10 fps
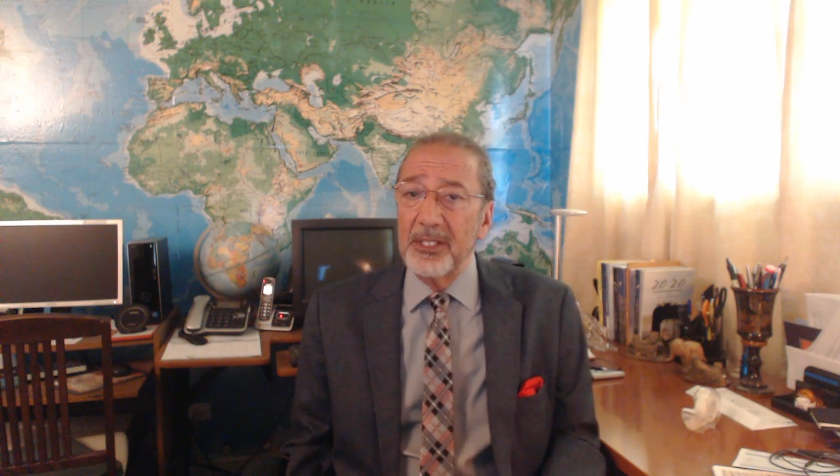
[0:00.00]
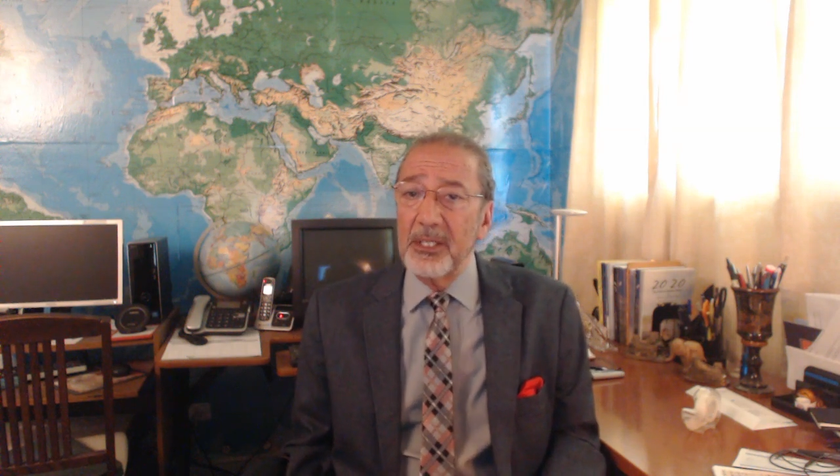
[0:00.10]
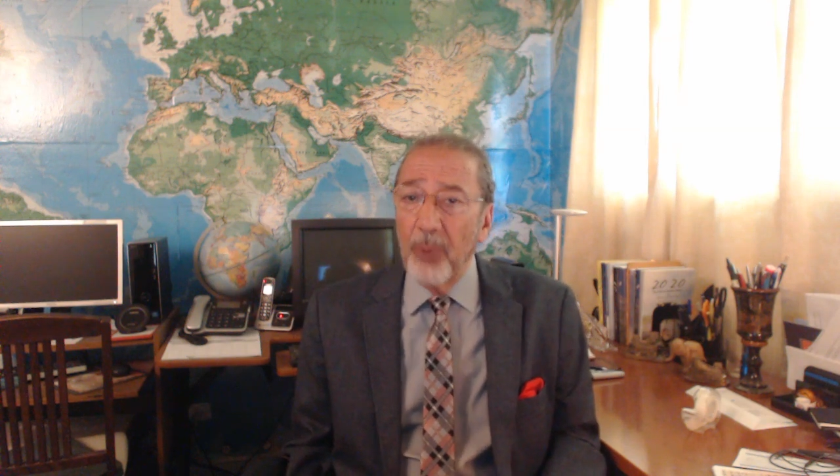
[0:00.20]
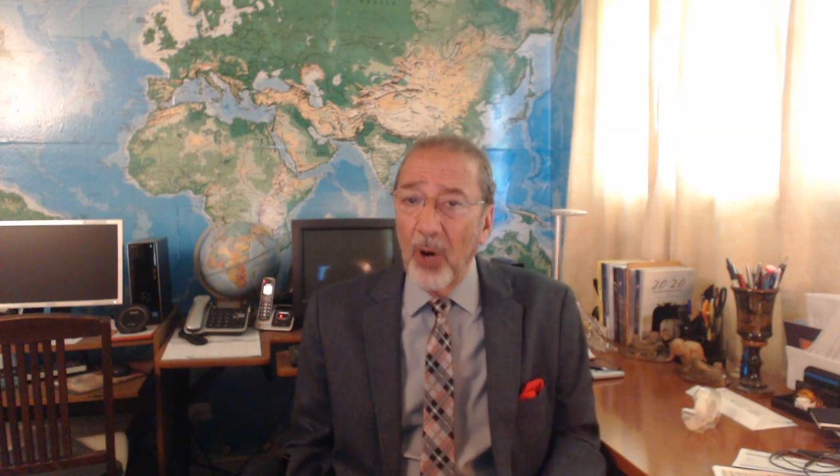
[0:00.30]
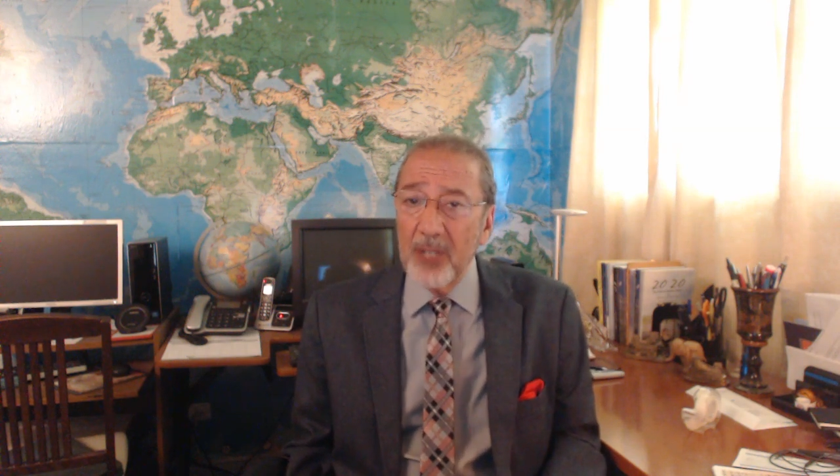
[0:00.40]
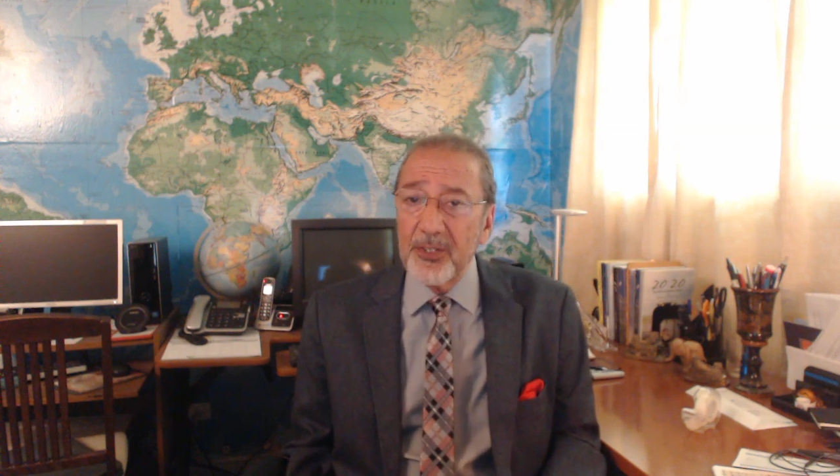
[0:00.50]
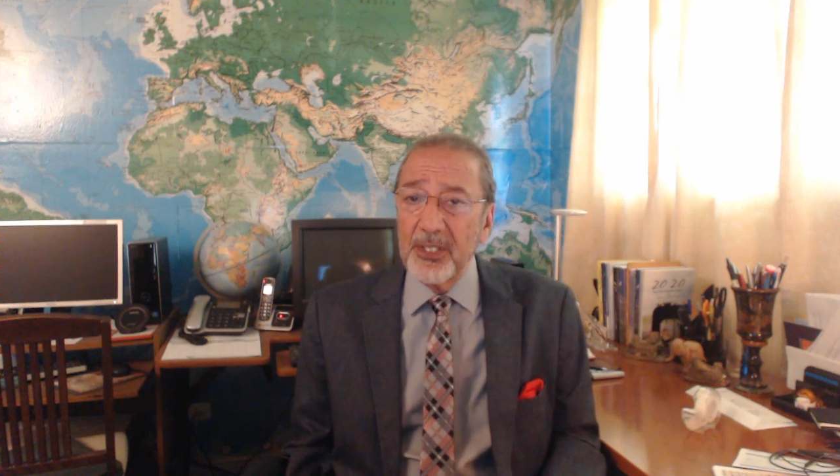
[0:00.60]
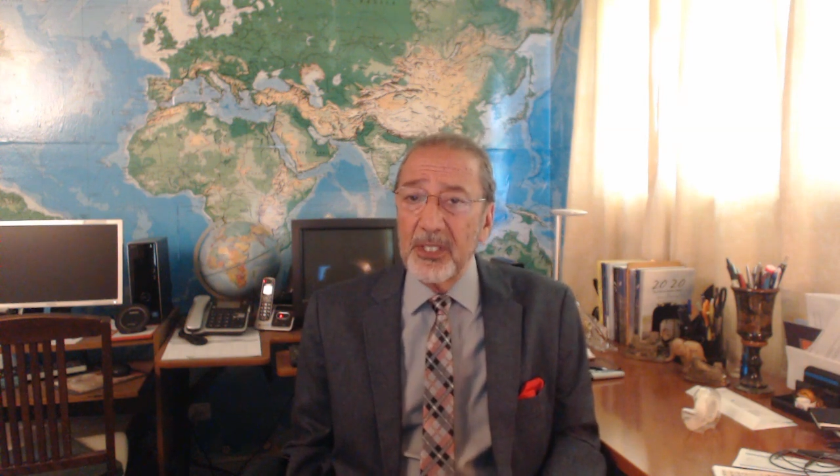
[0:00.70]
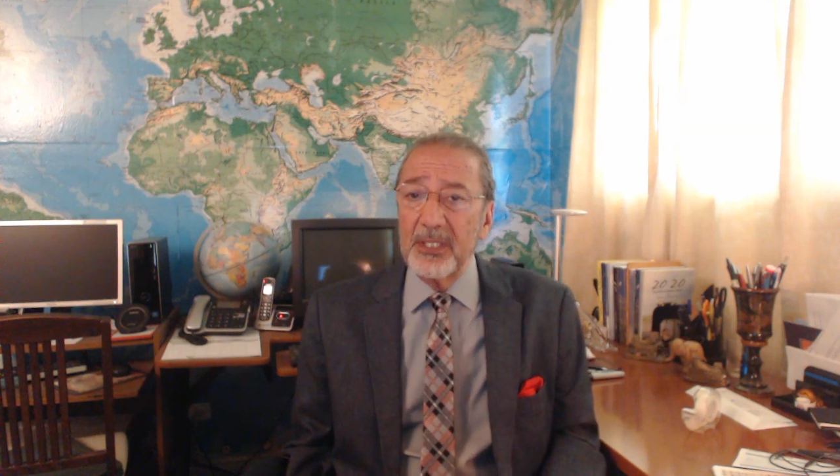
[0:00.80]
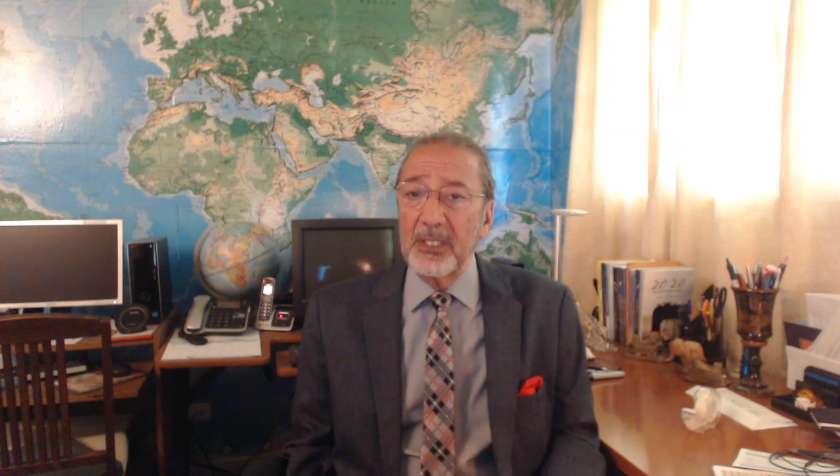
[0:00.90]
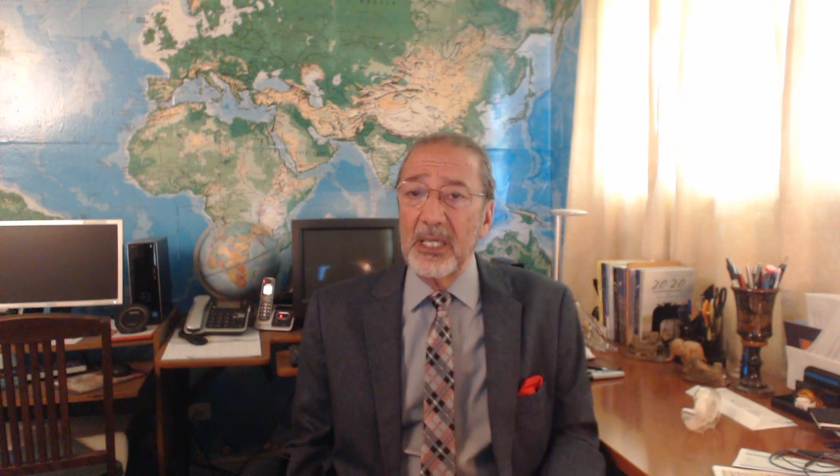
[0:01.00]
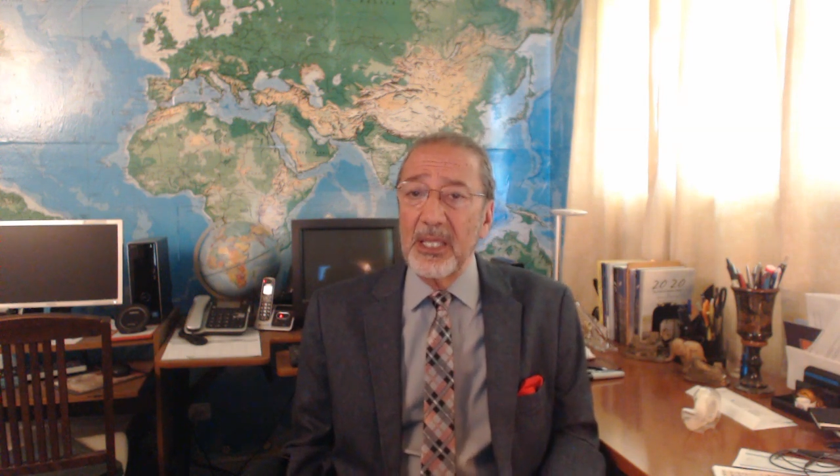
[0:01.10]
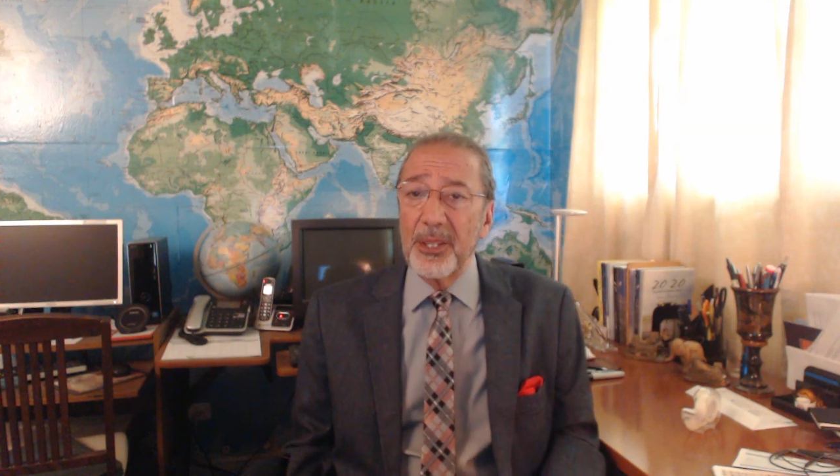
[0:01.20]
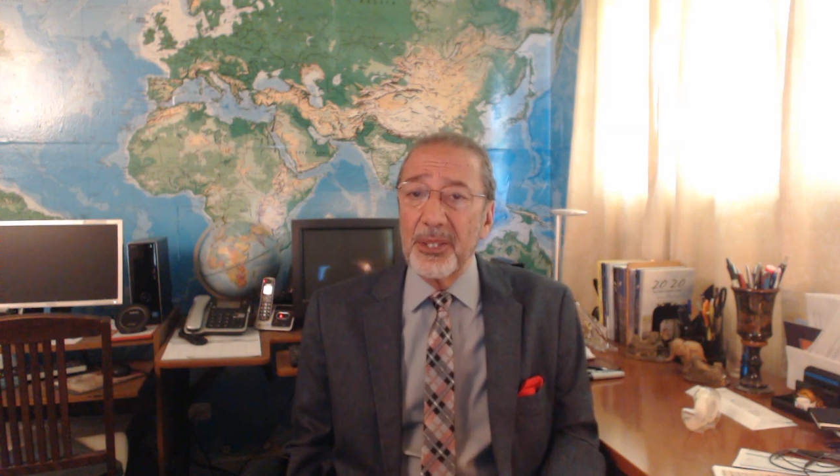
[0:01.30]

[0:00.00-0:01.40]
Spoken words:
deposited in